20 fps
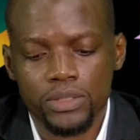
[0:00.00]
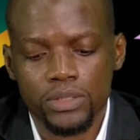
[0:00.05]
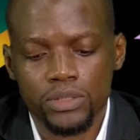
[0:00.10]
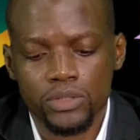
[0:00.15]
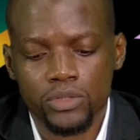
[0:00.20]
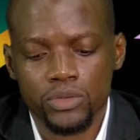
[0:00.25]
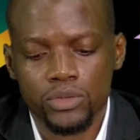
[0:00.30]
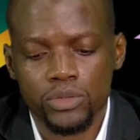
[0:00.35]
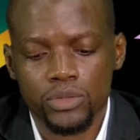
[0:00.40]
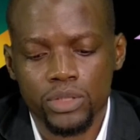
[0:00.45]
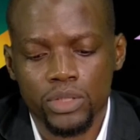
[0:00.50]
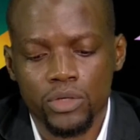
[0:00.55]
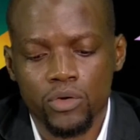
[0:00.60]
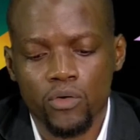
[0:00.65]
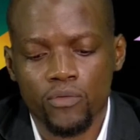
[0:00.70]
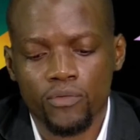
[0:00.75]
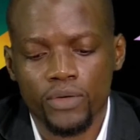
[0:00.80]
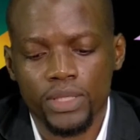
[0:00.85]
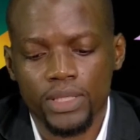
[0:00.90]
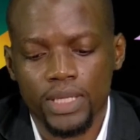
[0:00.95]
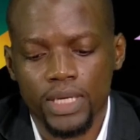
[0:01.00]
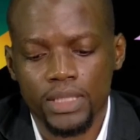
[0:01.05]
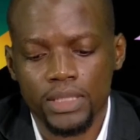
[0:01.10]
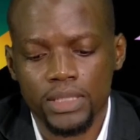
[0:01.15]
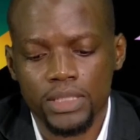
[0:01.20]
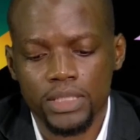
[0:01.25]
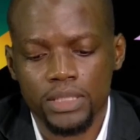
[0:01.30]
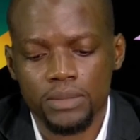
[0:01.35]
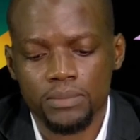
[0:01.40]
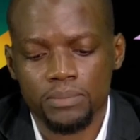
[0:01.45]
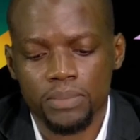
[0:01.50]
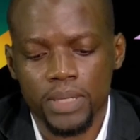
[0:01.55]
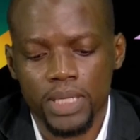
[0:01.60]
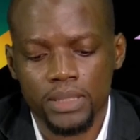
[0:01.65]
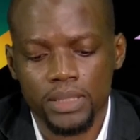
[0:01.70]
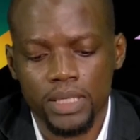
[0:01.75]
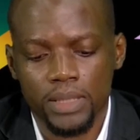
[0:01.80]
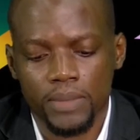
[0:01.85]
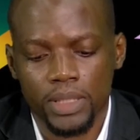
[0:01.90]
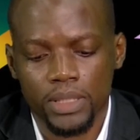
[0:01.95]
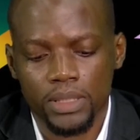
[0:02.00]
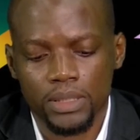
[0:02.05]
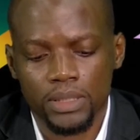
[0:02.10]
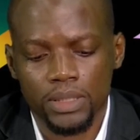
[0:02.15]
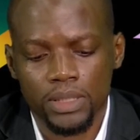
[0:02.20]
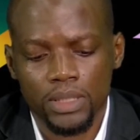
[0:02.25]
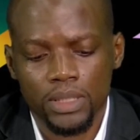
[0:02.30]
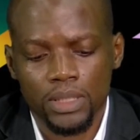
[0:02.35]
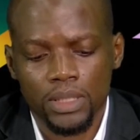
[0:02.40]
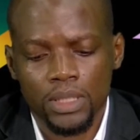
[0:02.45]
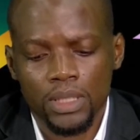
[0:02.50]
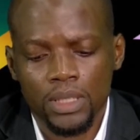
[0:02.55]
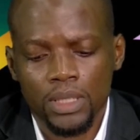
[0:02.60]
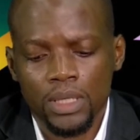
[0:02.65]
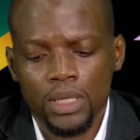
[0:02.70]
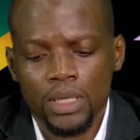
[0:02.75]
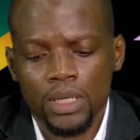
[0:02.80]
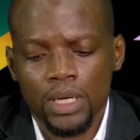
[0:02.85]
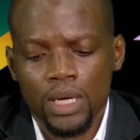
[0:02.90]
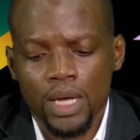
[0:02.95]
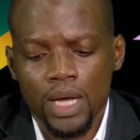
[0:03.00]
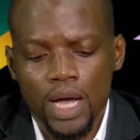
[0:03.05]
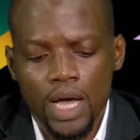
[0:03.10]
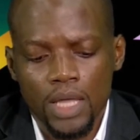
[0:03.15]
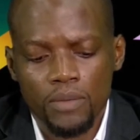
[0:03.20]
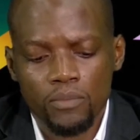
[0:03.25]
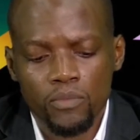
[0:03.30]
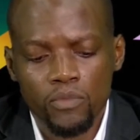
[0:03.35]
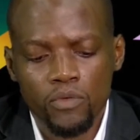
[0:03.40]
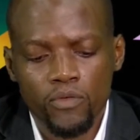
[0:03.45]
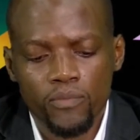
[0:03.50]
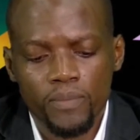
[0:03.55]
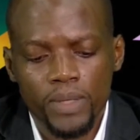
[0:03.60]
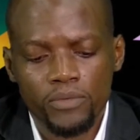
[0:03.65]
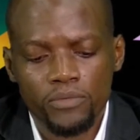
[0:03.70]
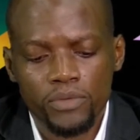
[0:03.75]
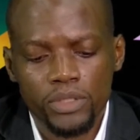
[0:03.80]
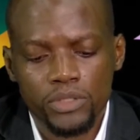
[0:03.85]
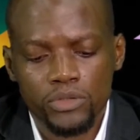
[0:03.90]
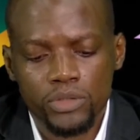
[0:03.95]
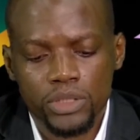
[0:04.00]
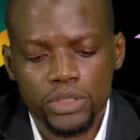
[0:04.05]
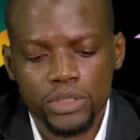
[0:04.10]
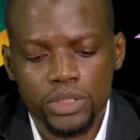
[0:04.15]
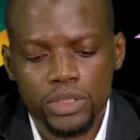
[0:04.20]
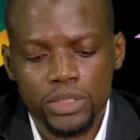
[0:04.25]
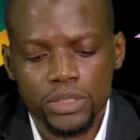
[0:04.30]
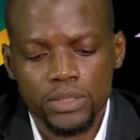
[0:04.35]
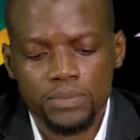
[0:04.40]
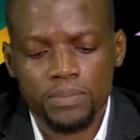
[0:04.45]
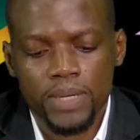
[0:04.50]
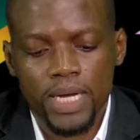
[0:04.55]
due to the COVID-19 pandemic and movement restrictions,